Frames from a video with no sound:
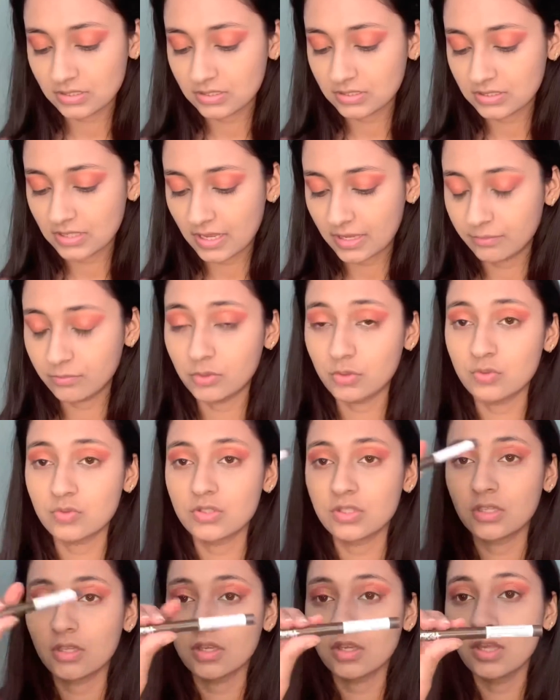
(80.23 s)
I'm
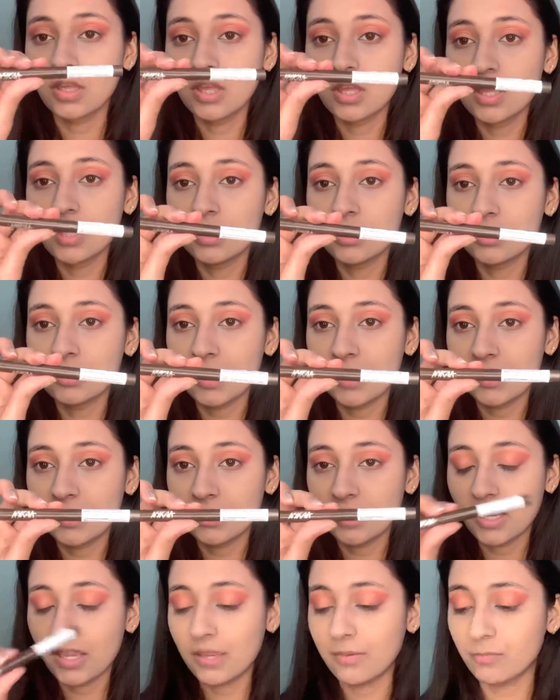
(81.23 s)
using Nike
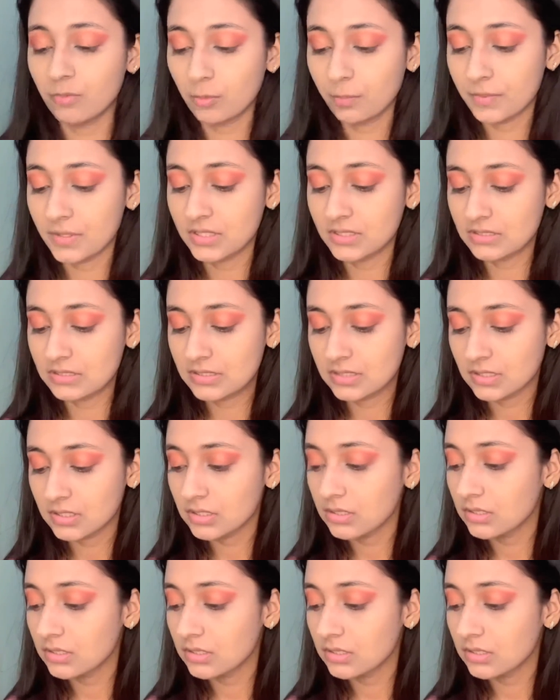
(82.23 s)
eyebrow pencil.